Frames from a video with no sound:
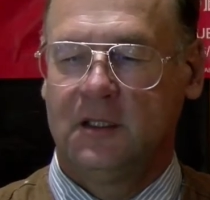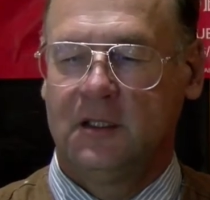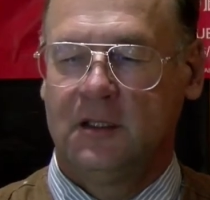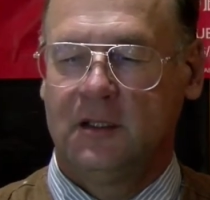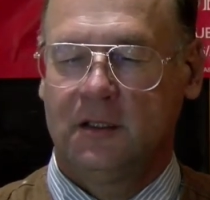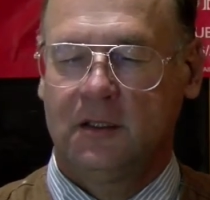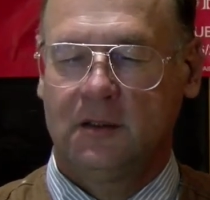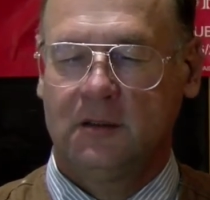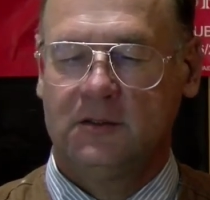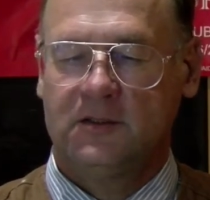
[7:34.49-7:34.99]

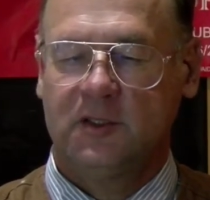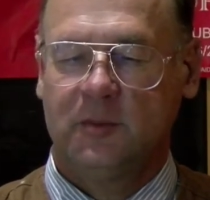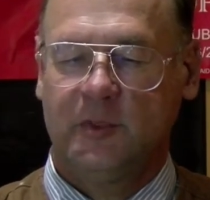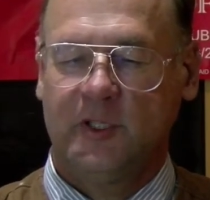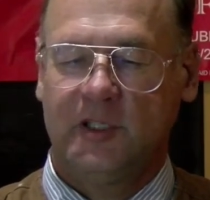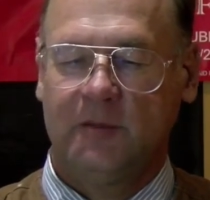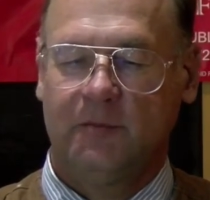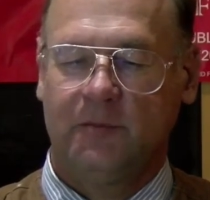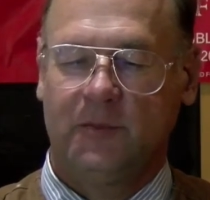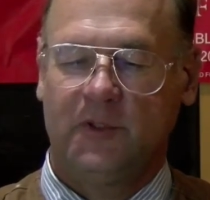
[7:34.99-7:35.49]
The goal should
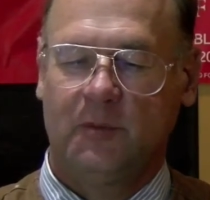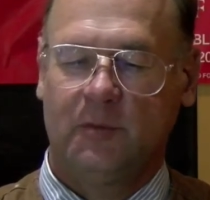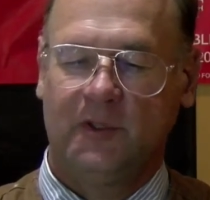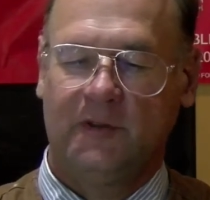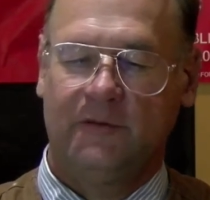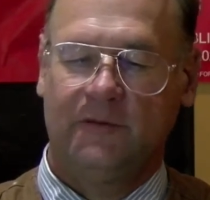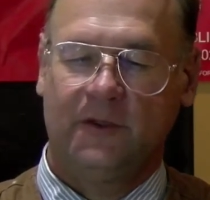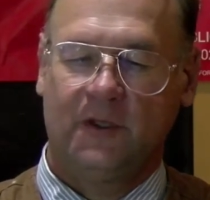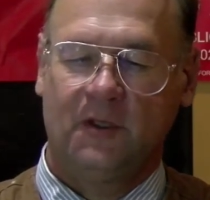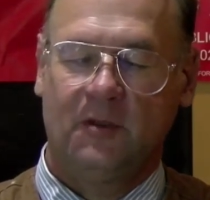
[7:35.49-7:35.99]
be to be
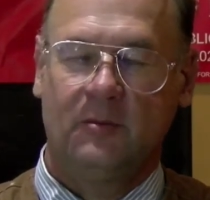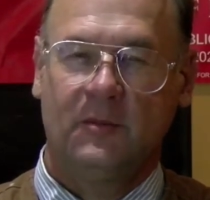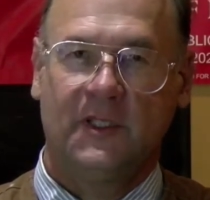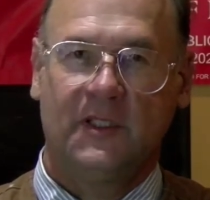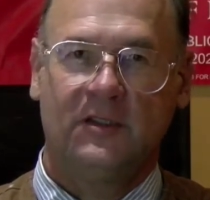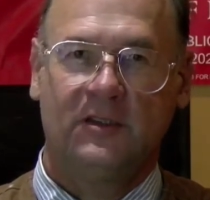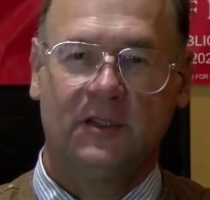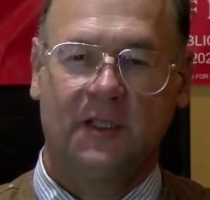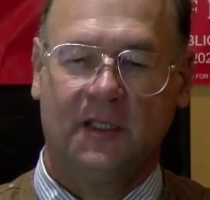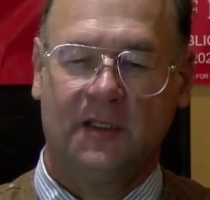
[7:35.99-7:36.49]
firm
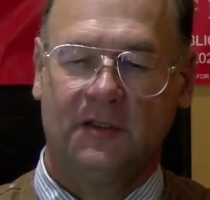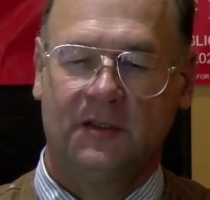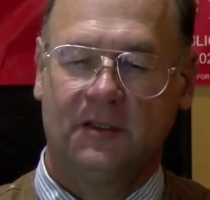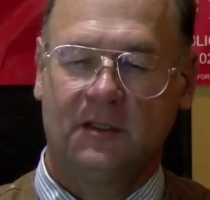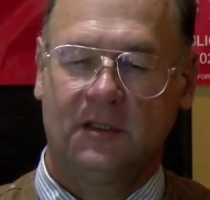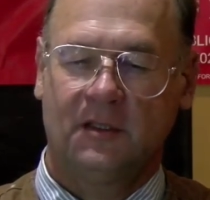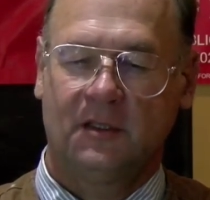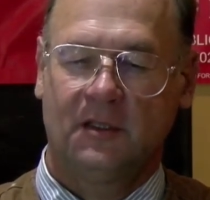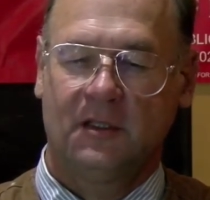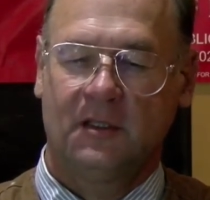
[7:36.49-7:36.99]
and just,
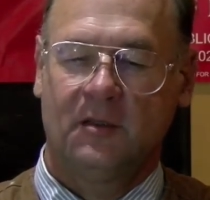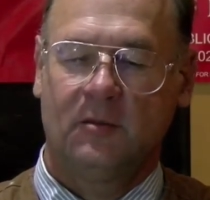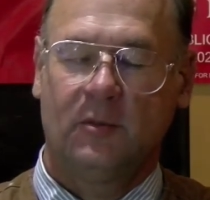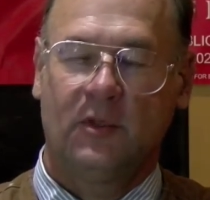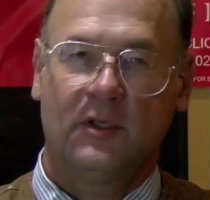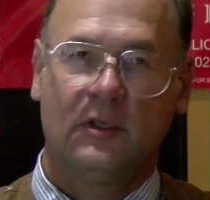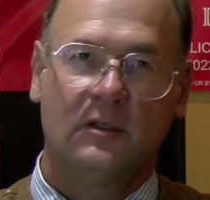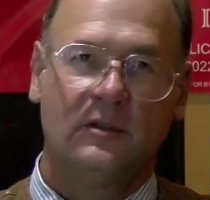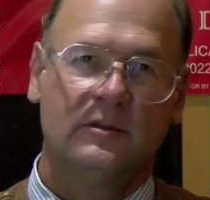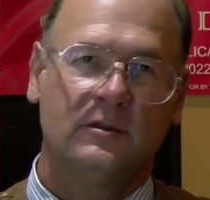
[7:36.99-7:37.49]

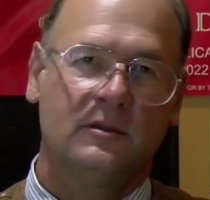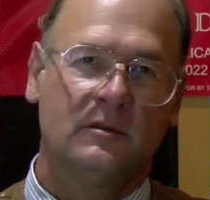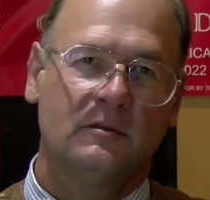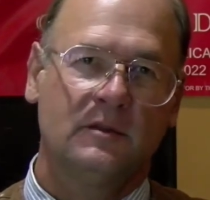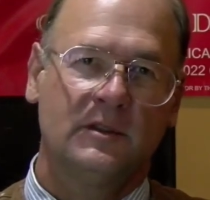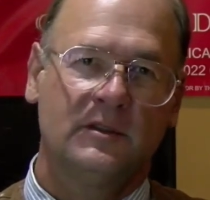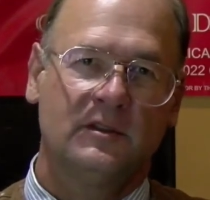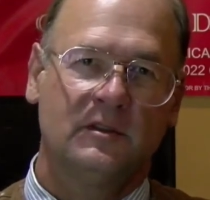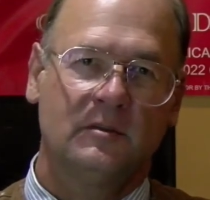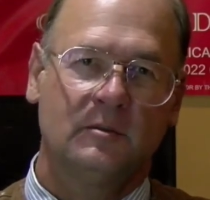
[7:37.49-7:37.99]
but also
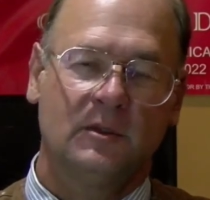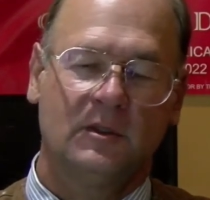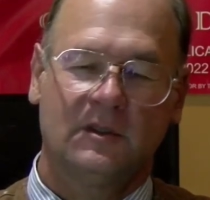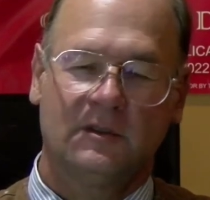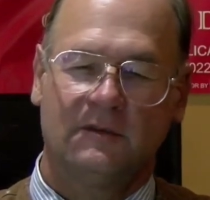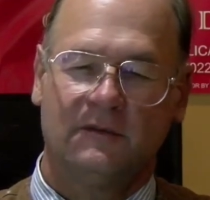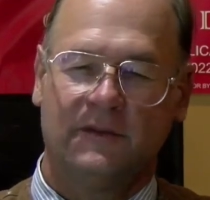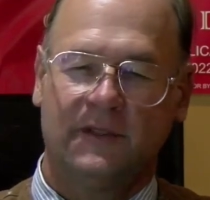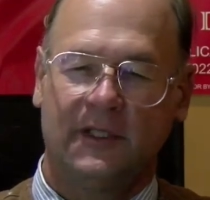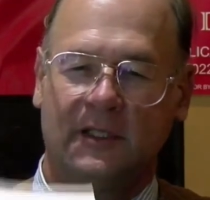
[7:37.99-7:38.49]
reasonable
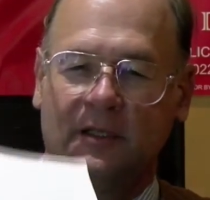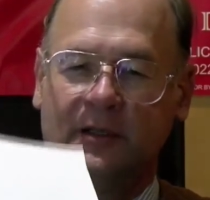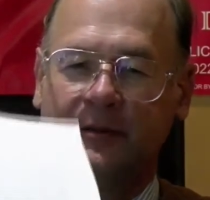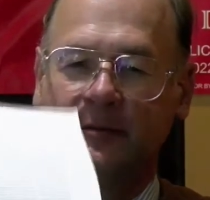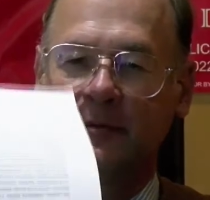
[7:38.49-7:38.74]
and fair.